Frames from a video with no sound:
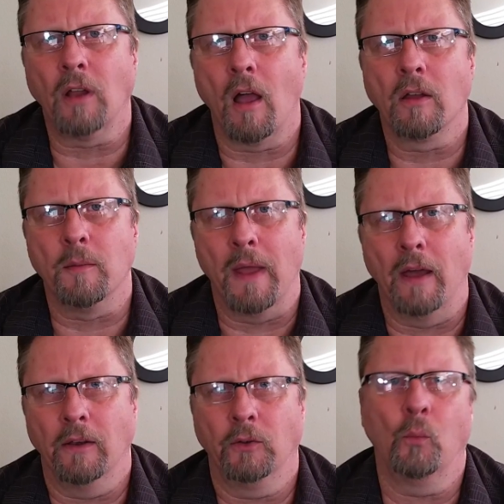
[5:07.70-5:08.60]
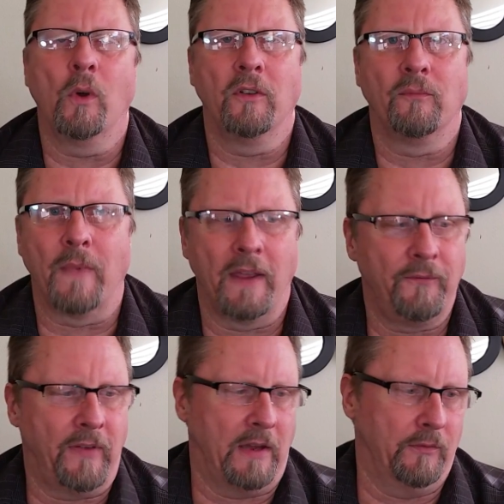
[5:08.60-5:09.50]
to talk about is one of my
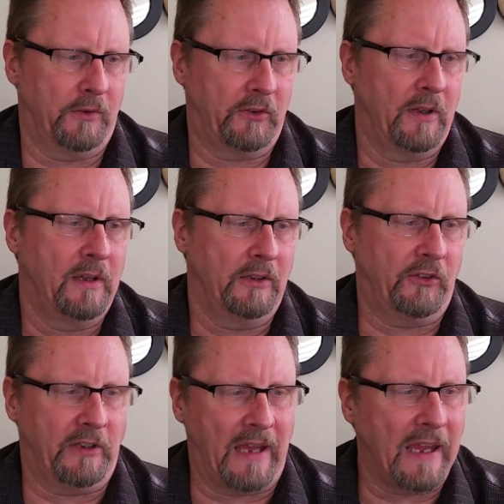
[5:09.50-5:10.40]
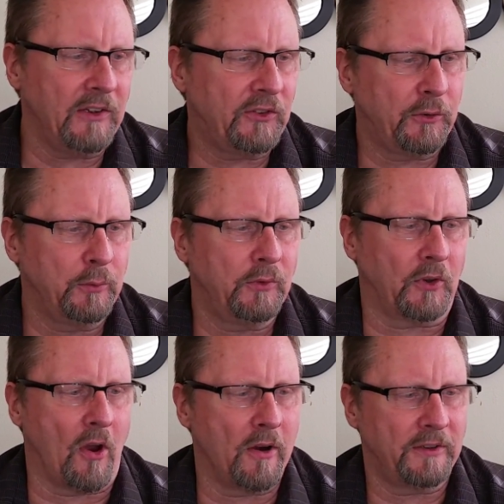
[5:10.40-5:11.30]
favorites. It's the
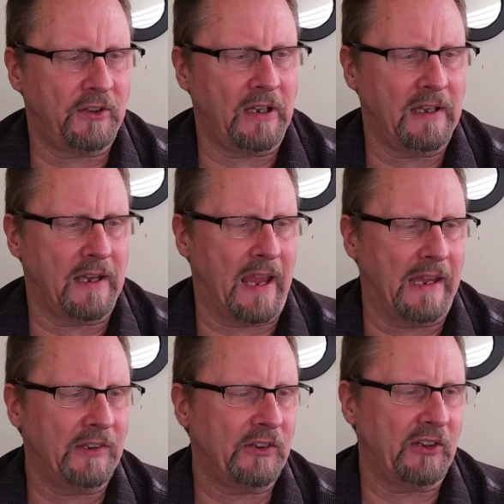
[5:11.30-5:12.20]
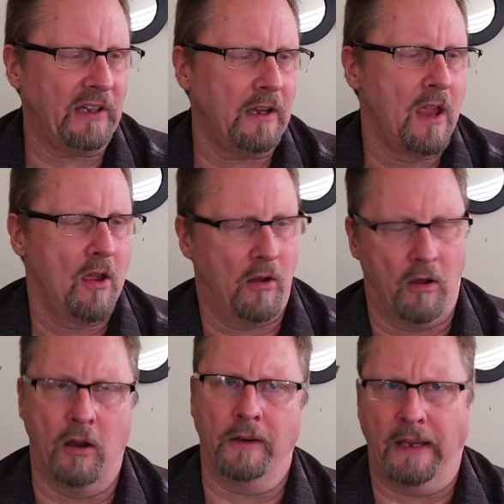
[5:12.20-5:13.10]
Asus RT AC
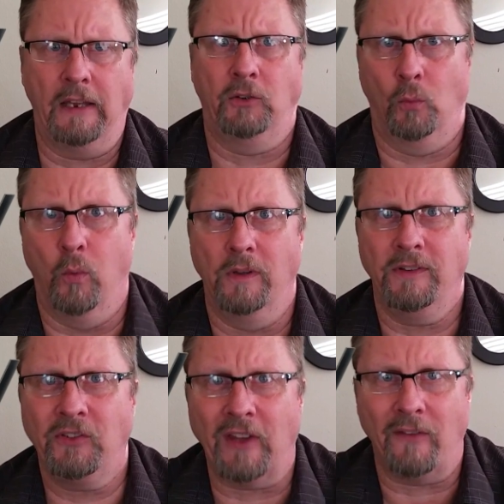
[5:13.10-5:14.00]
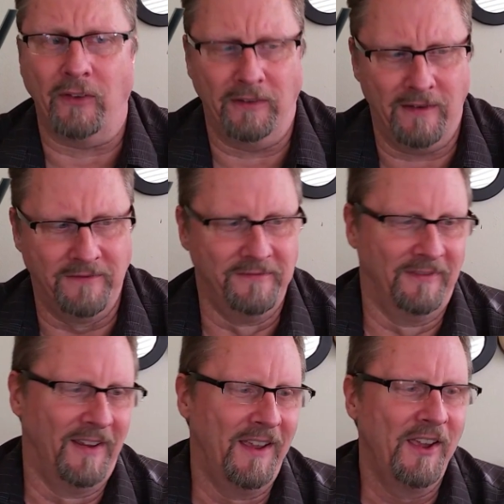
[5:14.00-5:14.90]
RH17
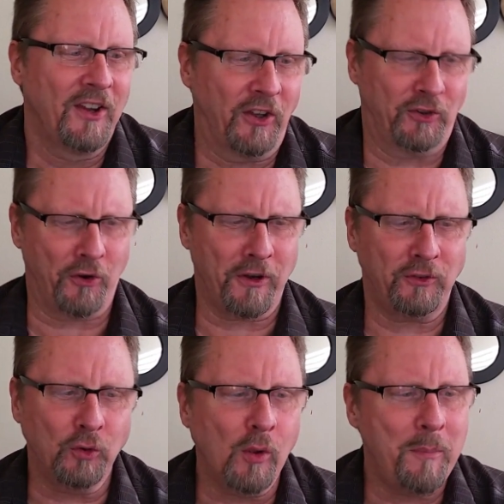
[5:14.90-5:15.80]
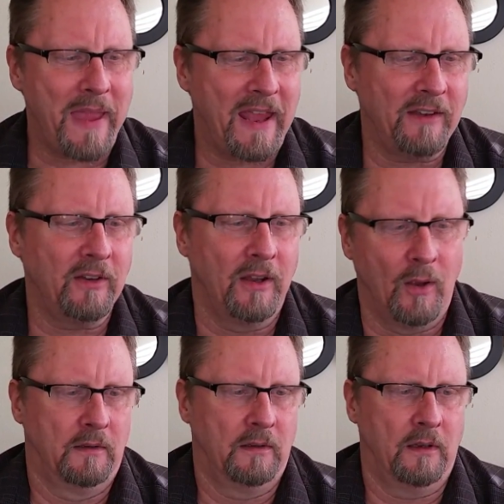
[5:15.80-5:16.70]
concurrent dual band
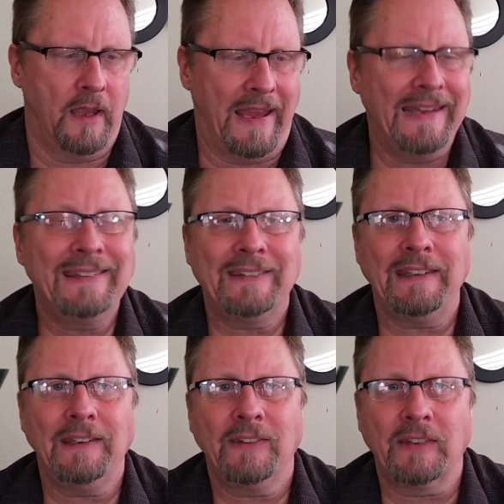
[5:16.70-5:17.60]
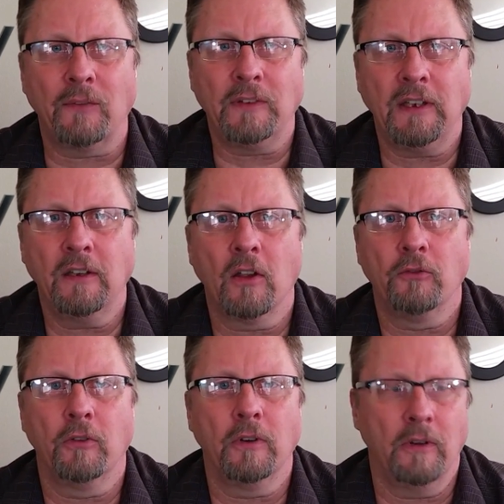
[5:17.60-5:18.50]
AC
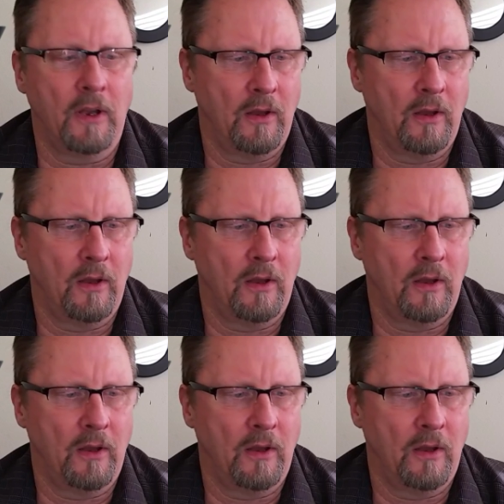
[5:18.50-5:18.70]
1700